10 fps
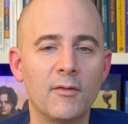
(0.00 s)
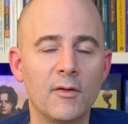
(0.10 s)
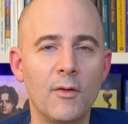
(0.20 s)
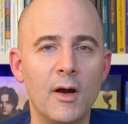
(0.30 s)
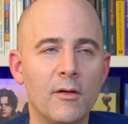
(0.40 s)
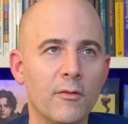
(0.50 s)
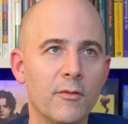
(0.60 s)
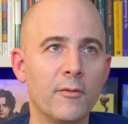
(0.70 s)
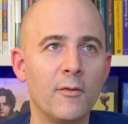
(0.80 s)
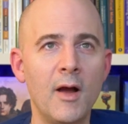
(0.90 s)
and Chronicles
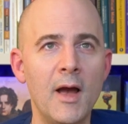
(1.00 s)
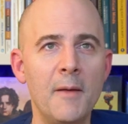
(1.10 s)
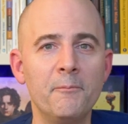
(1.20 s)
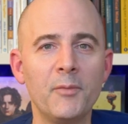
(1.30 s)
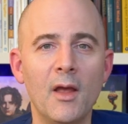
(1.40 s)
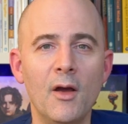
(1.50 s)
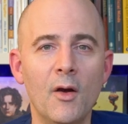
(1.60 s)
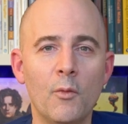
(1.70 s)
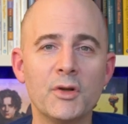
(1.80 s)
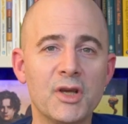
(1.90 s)
of Crime,
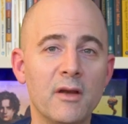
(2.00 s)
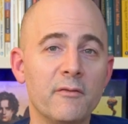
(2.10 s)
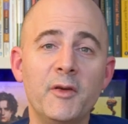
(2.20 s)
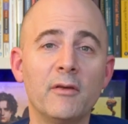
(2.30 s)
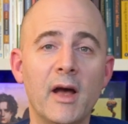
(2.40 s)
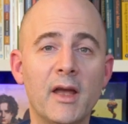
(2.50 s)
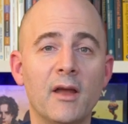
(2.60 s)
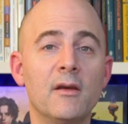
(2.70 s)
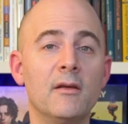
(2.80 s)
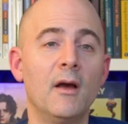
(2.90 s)
which can feel like
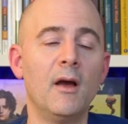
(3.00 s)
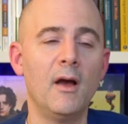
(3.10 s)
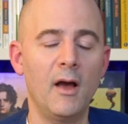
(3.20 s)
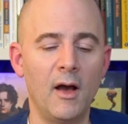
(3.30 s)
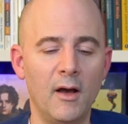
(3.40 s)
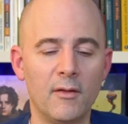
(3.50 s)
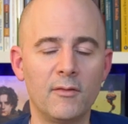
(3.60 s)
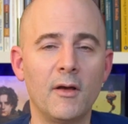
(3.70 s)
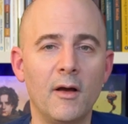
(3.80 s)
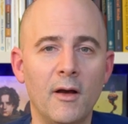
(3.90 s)
a
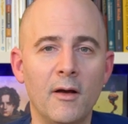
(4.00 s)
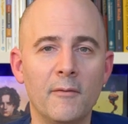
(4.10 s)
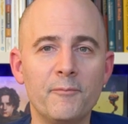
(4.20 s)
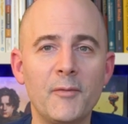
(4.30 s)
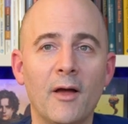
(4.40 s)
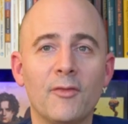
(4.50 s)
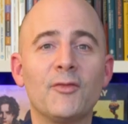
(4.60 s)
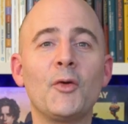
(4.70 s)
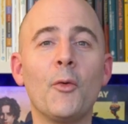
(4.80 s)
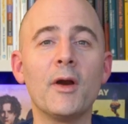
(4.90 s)

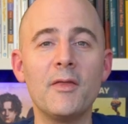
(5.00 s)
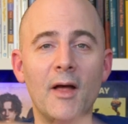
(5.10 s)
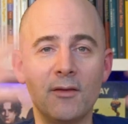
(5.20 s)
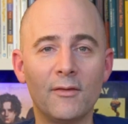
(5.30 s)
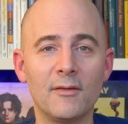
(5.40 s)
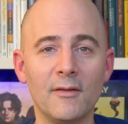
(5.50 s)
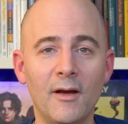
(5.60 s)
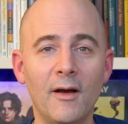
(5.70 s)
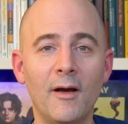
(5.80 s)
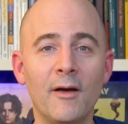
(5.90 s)
story that's
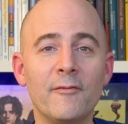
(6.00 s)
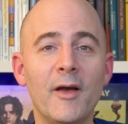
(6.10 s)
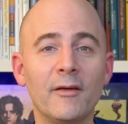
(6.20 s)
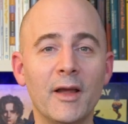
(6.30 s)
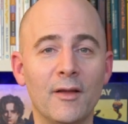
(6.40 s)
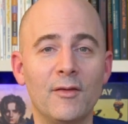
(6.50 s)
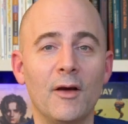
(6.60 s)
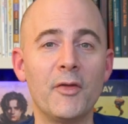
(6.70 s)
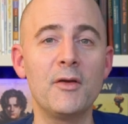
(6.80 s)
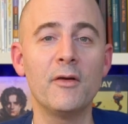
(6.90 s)
unveiling
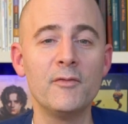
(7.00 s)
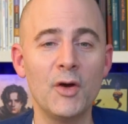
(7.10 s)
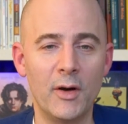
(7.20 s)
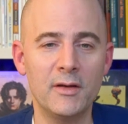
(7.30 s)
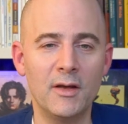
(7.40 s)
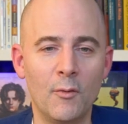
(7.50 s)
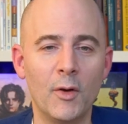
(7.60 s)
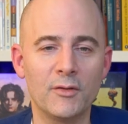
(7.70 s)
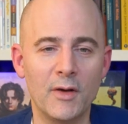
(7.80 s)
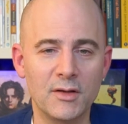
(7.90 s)
itself that you have no idea
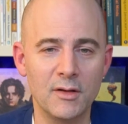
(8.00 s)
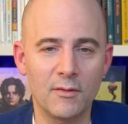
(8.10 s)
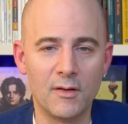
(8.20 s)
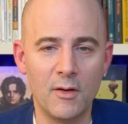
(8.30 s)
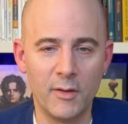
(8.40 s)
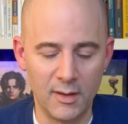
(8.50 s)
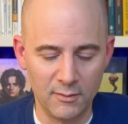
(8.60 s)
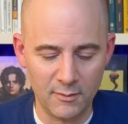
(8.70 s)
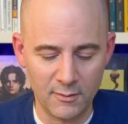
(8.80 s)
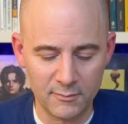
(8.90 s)
what direction it's going
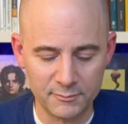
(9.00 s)
into.